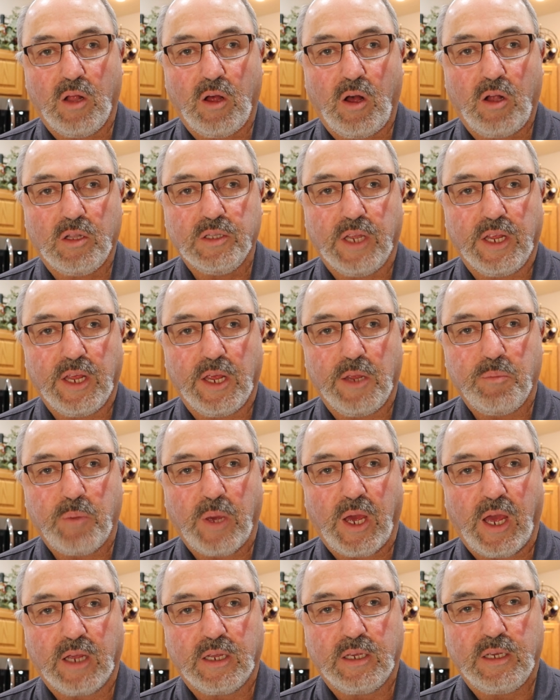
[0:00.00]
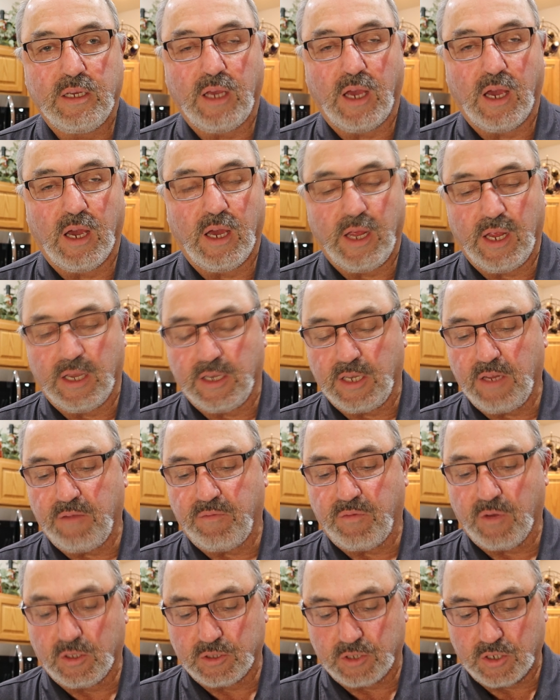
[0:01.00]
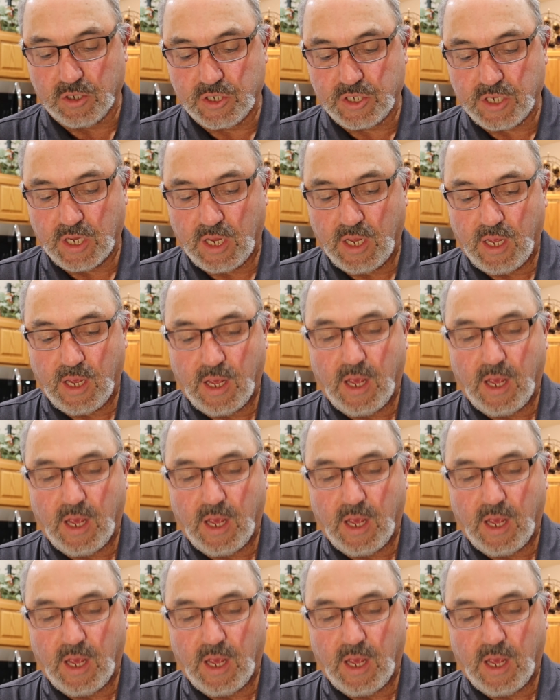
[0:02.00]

all-day 8-pack ND filters.